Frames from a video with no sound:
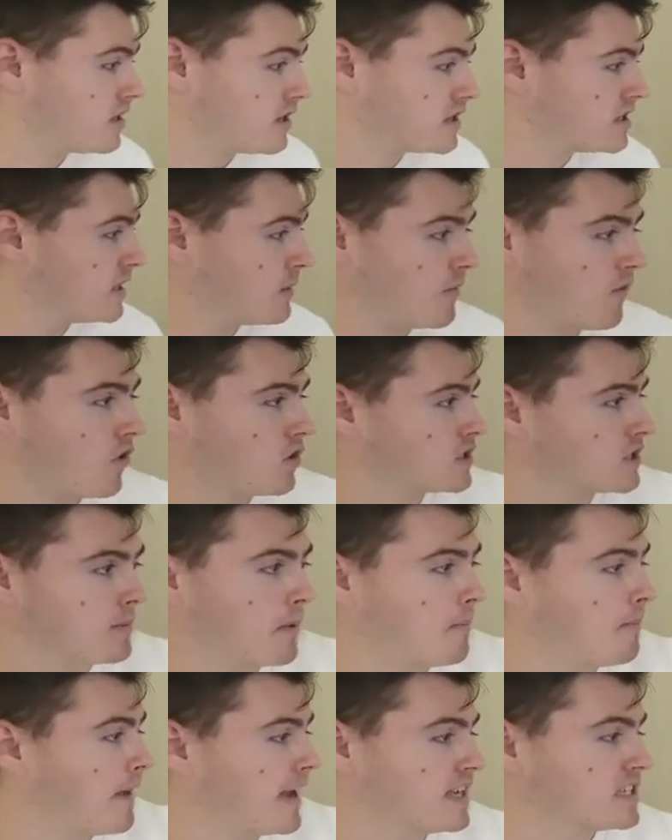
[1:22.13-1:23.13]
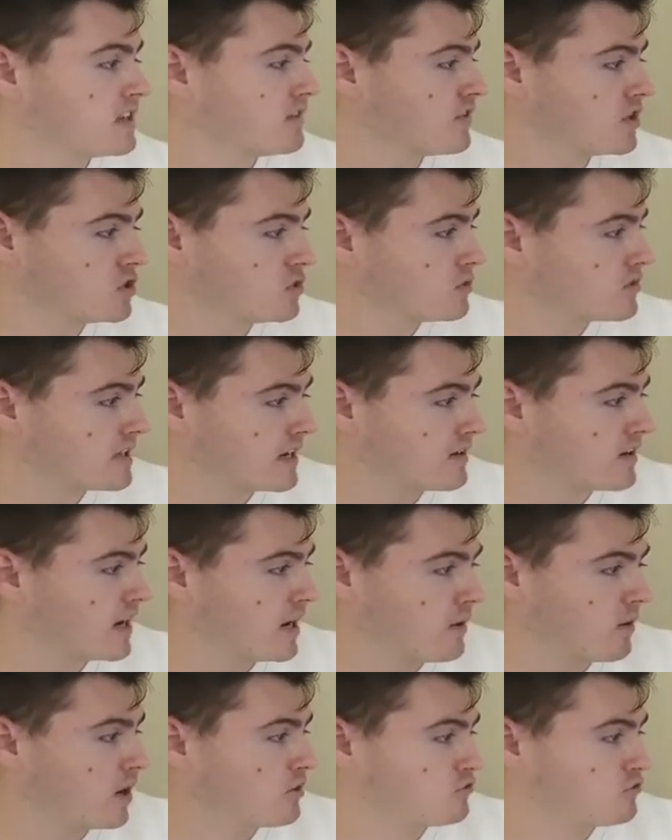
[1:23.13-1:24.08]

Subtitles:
You can see we've got some amazing visuals down here.